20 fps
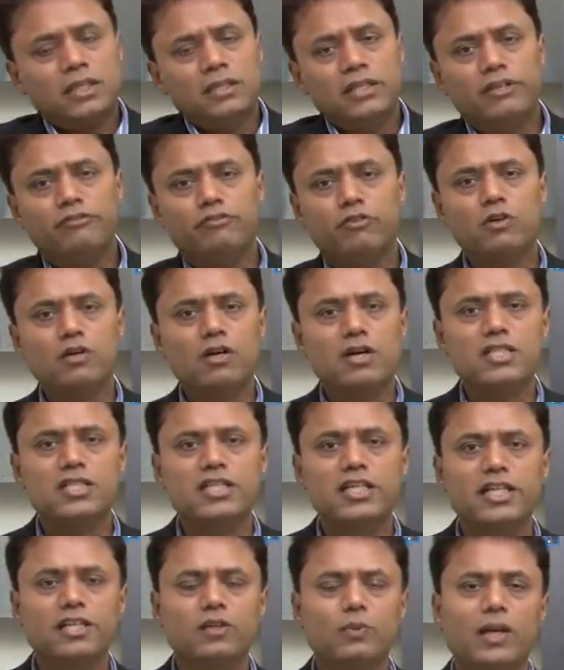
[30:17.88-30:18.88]
They
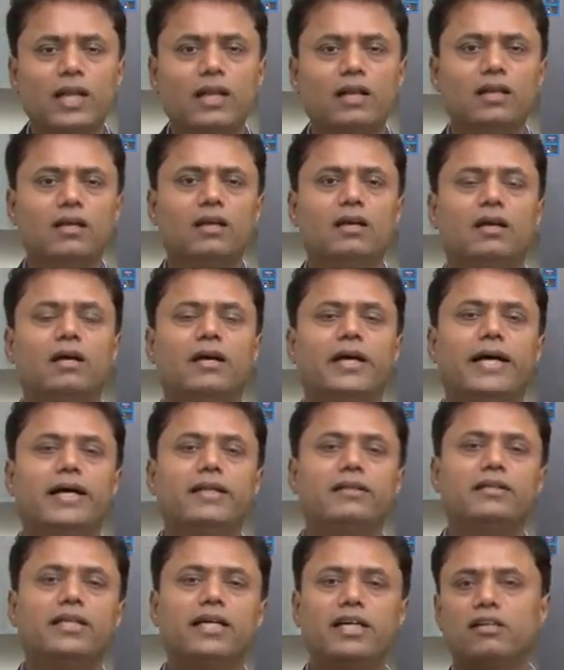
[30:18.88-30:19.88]
forecasted it well,
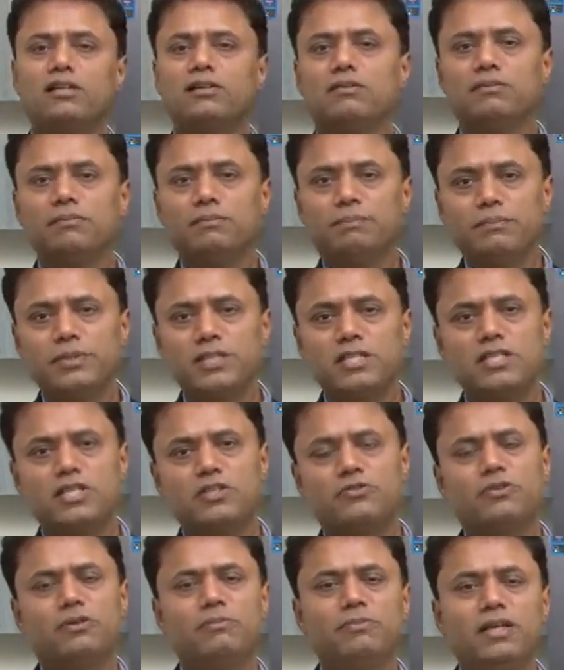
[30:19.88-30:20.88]
and their
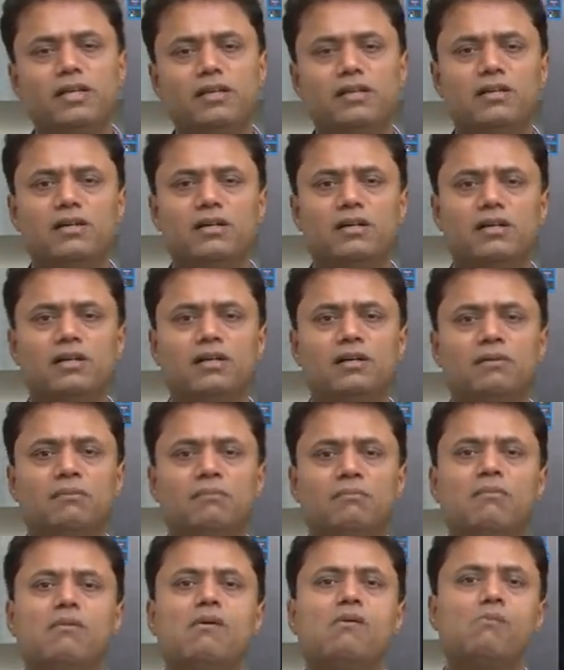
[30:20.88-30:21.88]
business will be
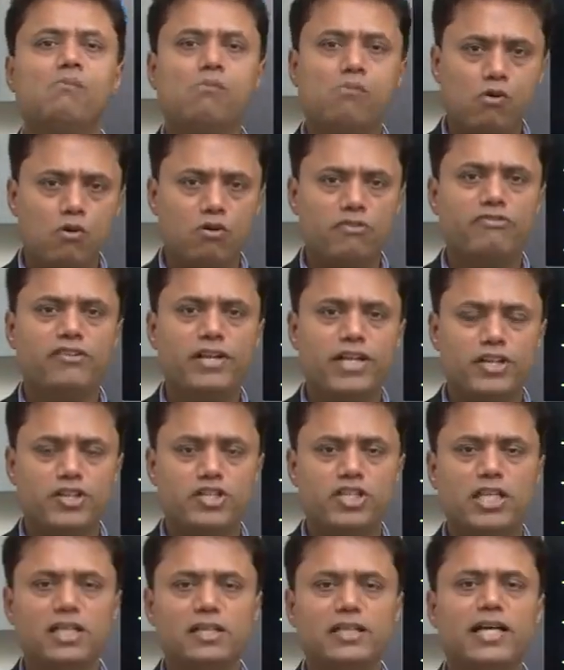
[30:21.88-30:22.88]
more
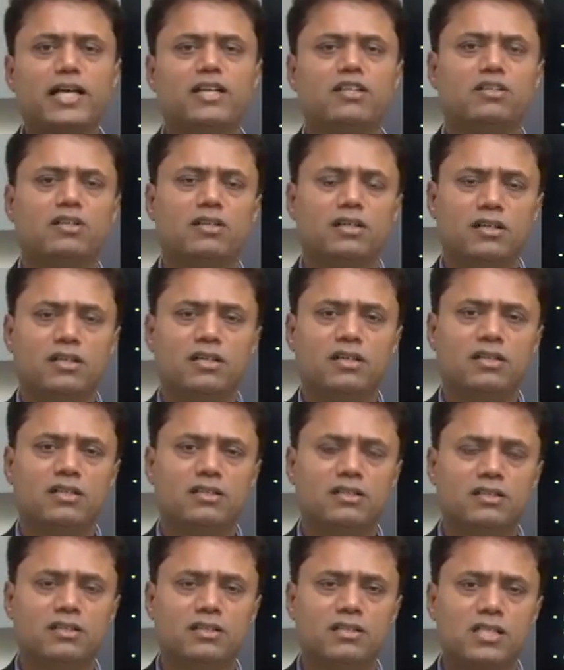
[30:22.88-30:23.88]
flourishing than
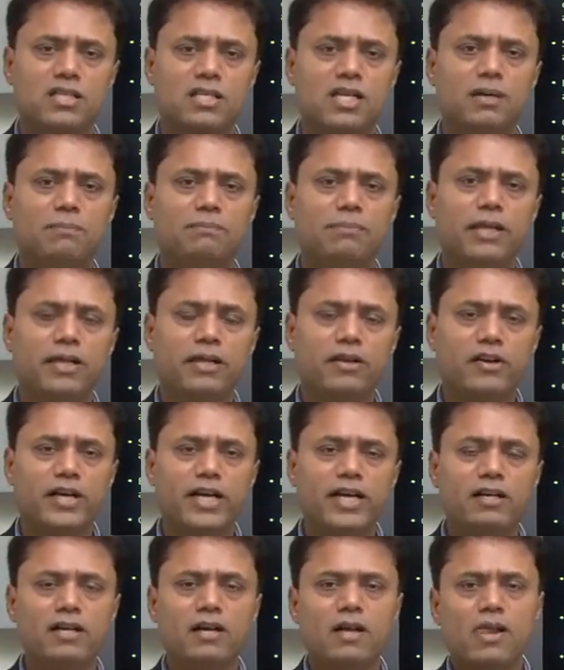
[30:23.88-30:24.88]
this company,
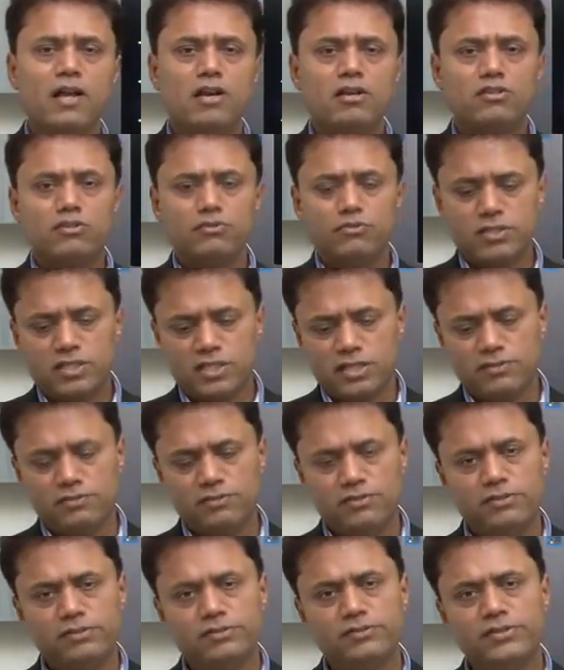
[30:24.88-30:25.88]
right? So
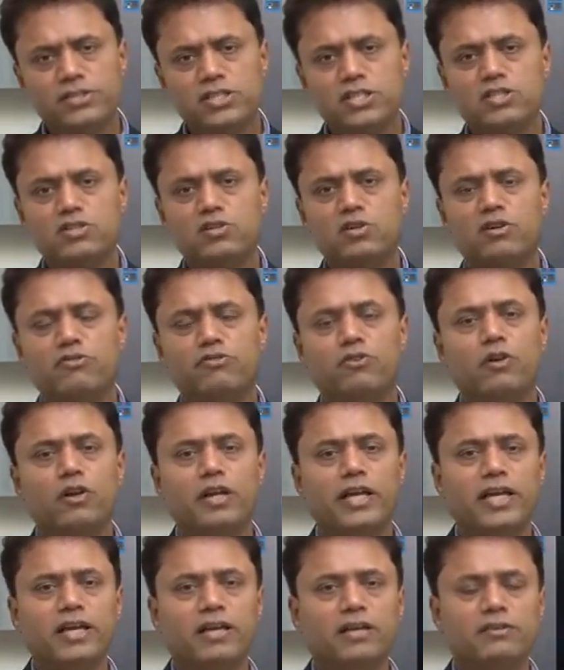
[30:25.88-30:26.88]
which is not
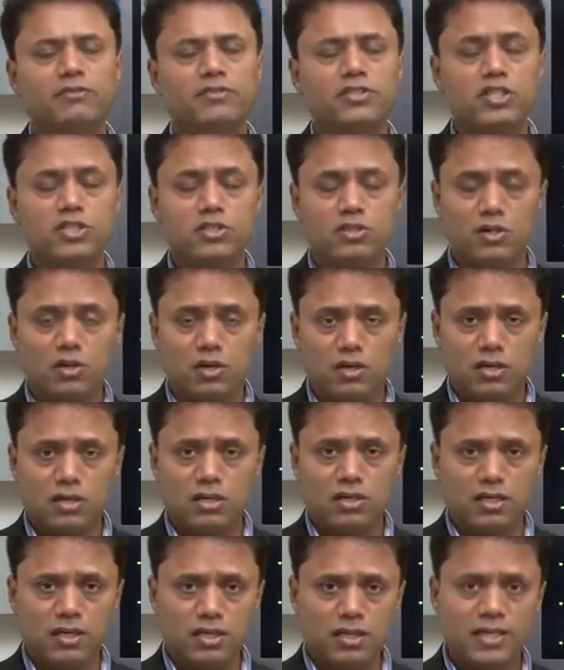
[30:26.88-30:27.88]
following, which is not
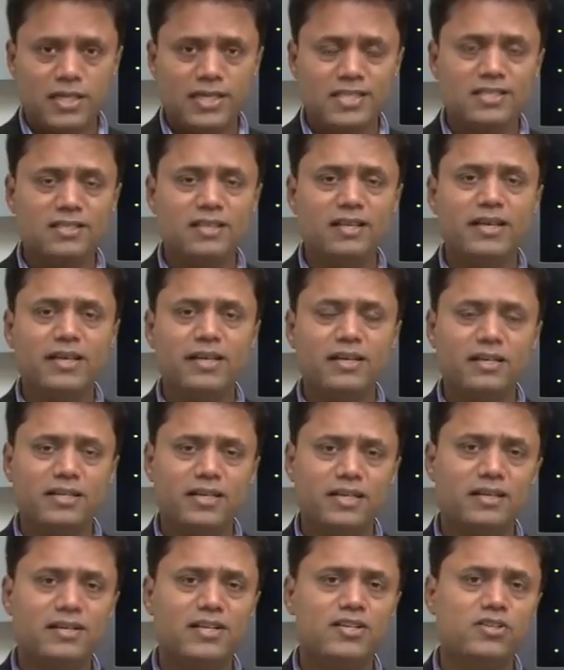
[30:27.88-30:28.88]
resilient
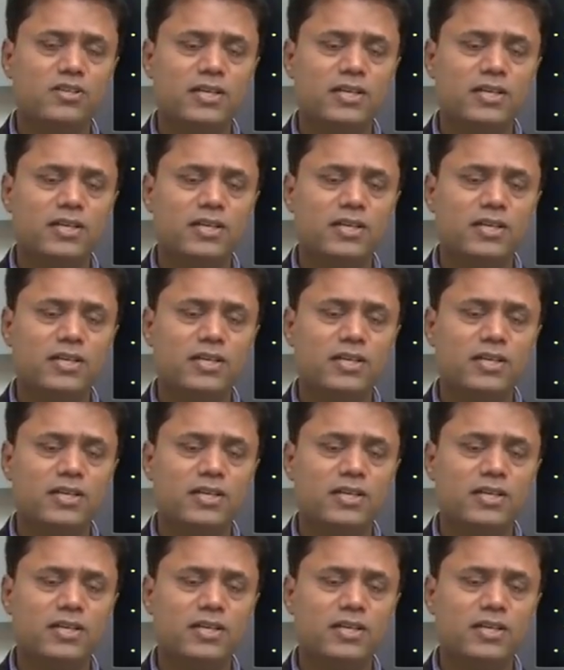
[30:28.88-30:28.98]
and